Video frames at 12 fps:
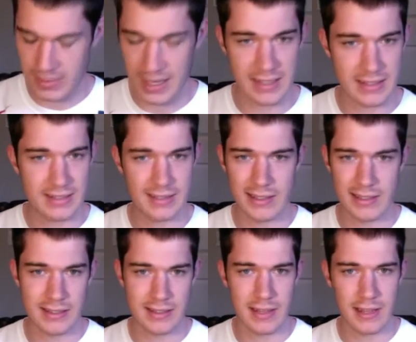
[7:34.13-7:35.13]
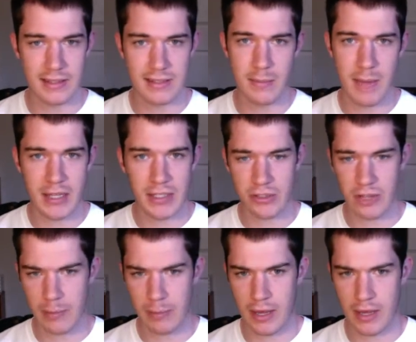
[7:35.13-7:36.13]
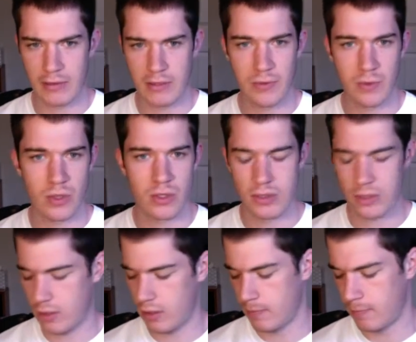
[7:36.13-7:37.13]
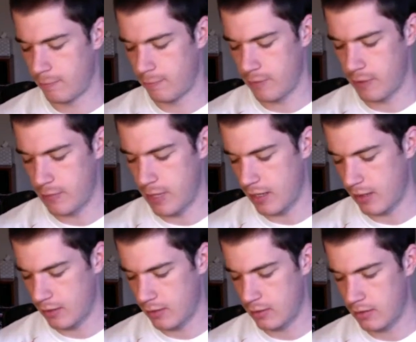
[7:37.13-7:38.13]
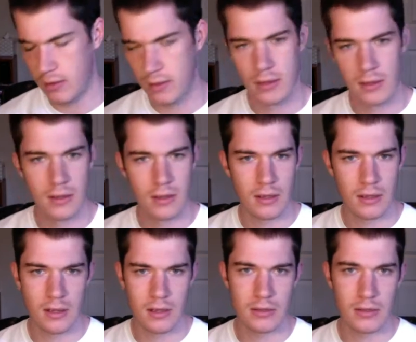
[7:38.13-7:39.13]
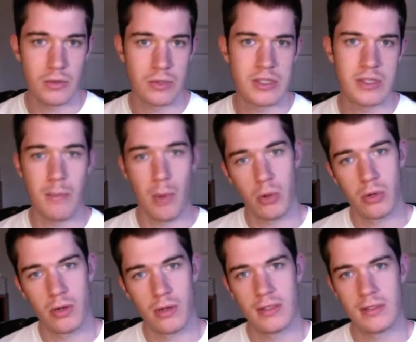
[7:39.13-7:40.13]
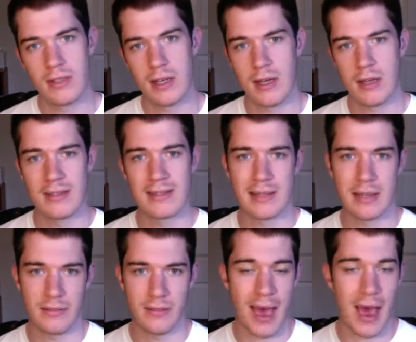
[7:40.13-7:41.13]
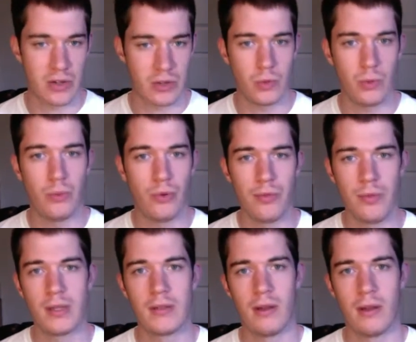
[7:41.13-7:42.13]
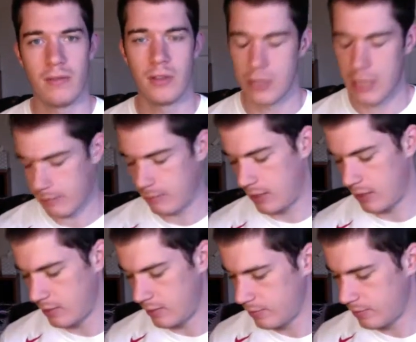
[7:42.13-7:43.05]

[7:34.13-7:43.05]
As I said, it's a magic trackpad. It's force feedback. It uses a motor inside instead of the actual movement of the trackpad.